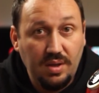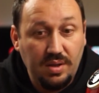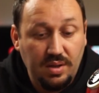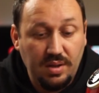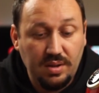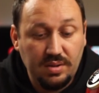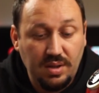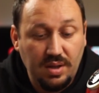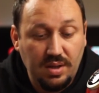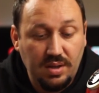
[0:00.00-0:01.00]
and
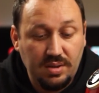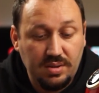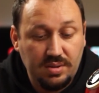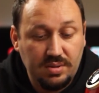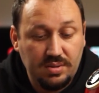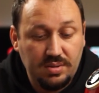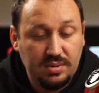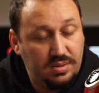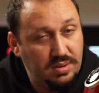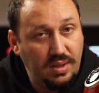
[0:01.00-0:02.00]

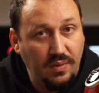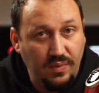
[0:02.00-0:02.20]
their